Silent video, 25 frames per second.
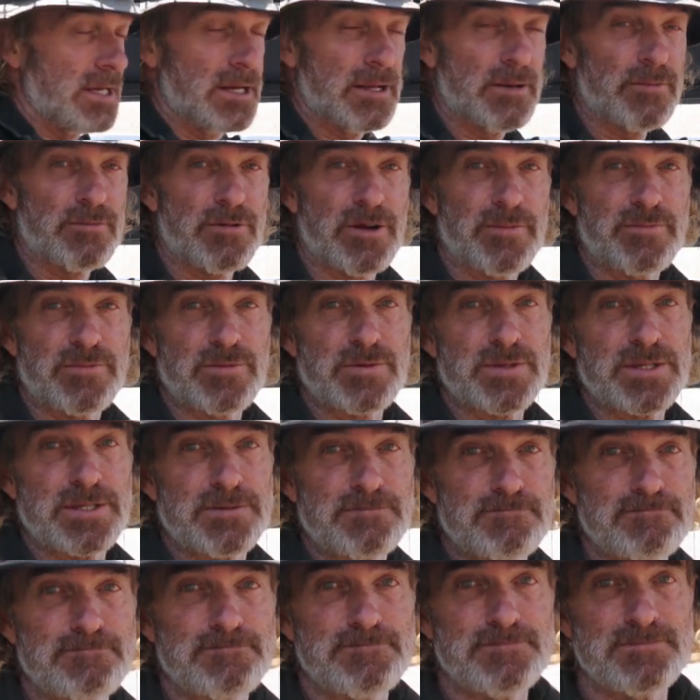and I'm wrapped with it.
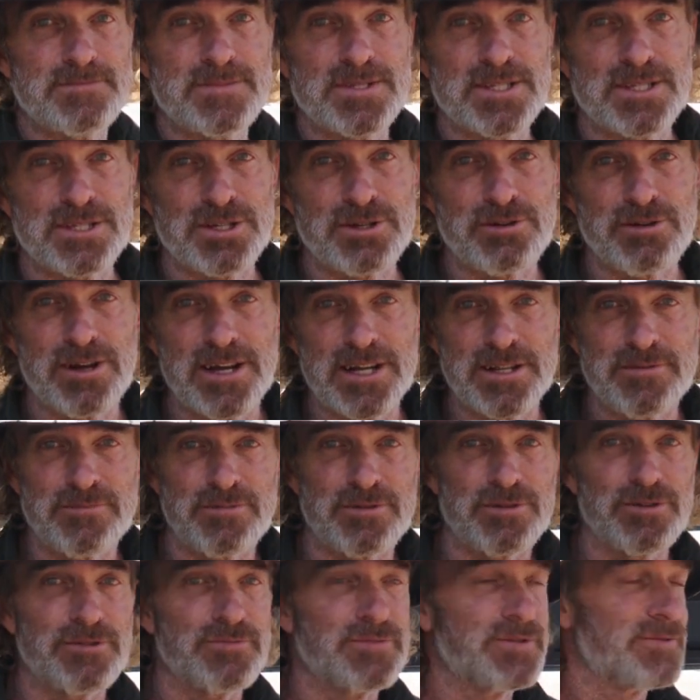It's a great
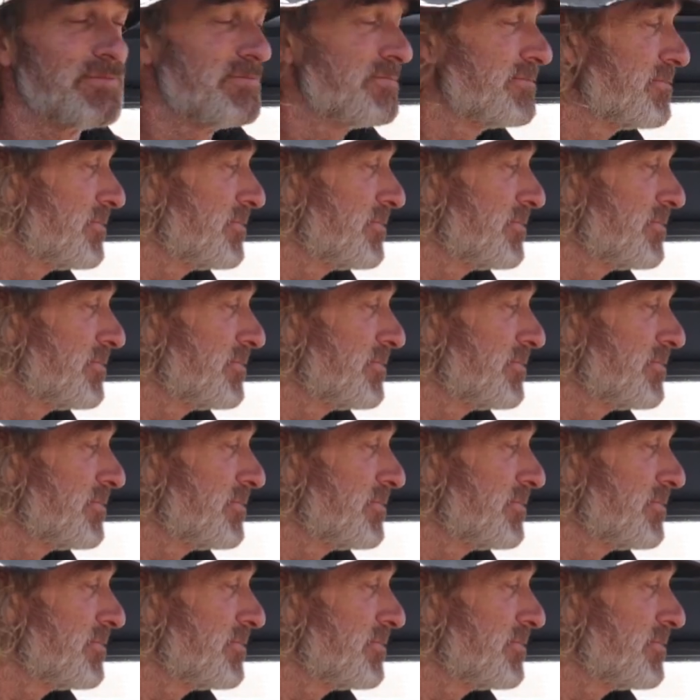improvement.